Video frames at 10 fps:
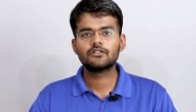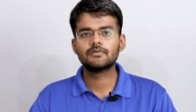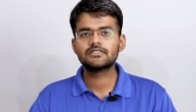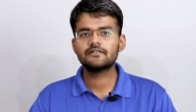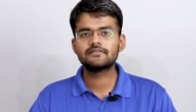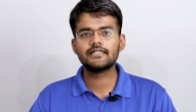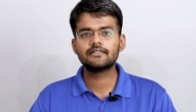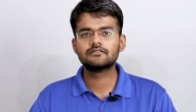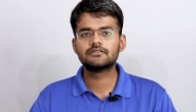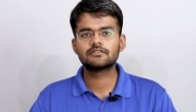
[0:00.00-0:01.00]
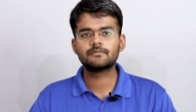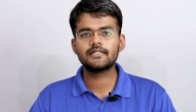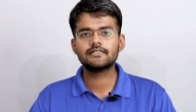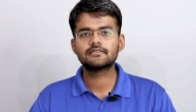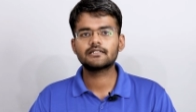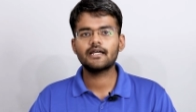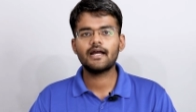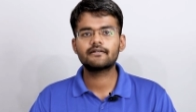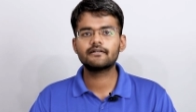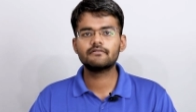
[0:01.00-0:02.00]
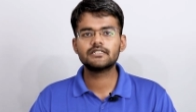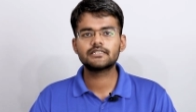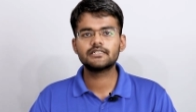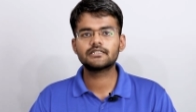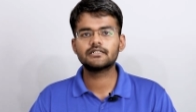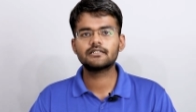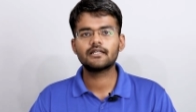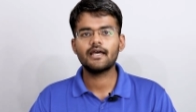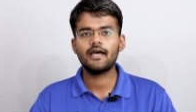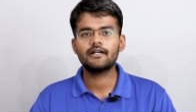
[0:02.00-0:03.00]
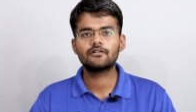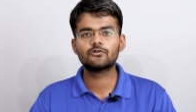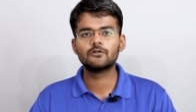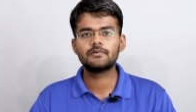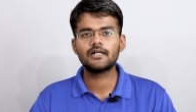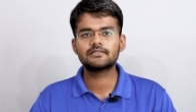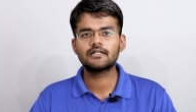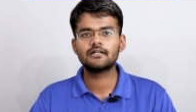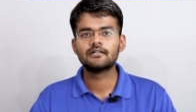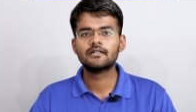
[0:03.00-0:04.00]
You must have seen these displays at railway station, at toll plaza,